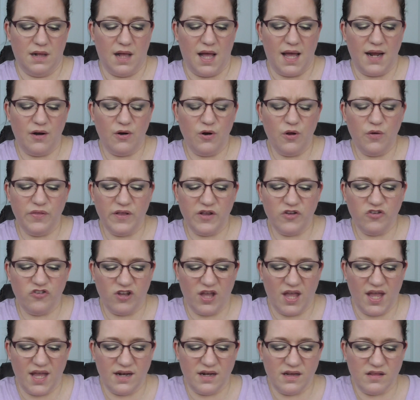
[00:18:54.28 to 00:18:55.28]
I don't know that
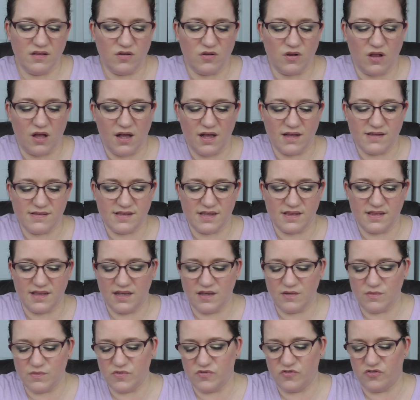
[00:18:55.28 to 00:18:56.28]
she hated the gloss. I
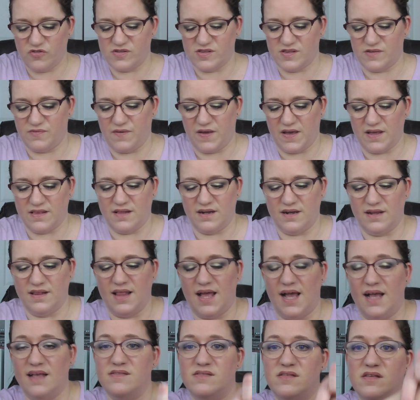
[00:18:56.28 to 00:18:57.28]
think it was just the fact that it
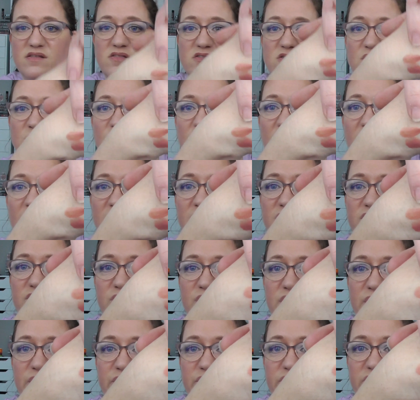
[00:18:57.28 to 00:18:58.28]
lasted so long.
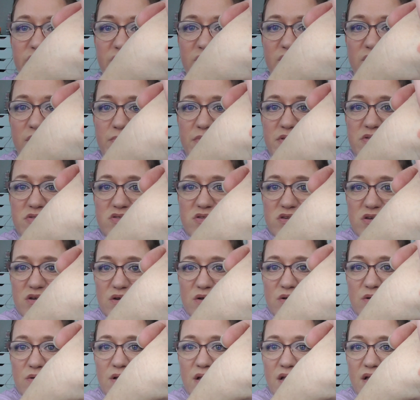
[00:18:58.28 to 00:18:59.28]
So there's
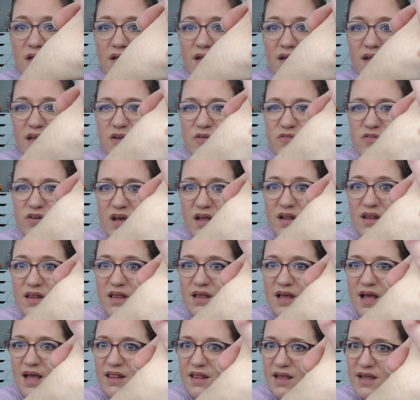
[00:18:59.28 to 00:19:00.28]
Tiramisu. Can you
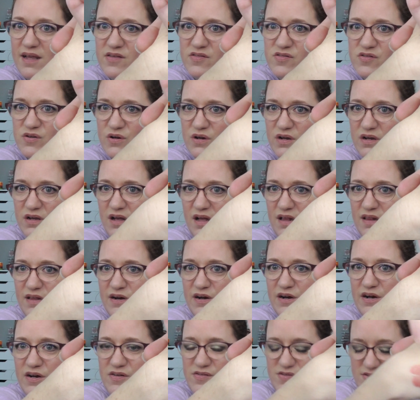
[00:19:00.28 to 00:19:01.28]
tell I like certain
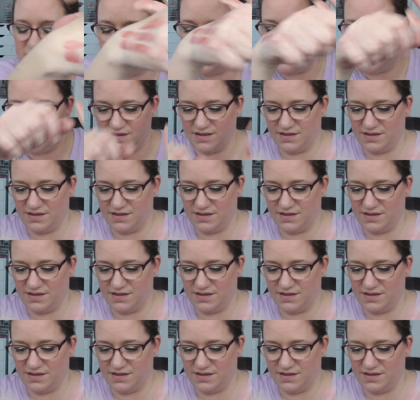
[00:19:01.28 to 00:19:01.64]
colors?